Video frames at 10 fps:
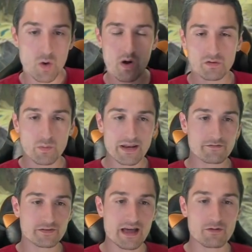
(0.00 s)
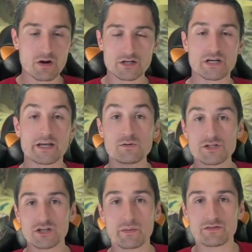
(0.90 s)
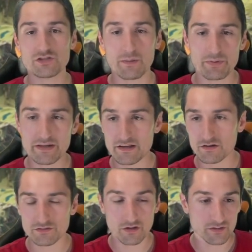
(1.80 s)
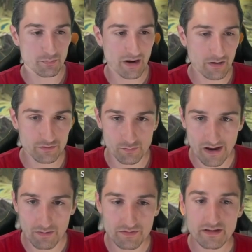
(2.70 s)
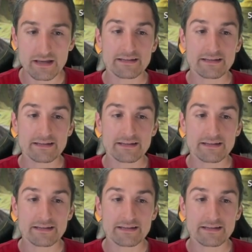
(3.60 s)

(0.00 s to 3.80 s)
While we're waiting for that rush, I usually always jump in here and start to browse around.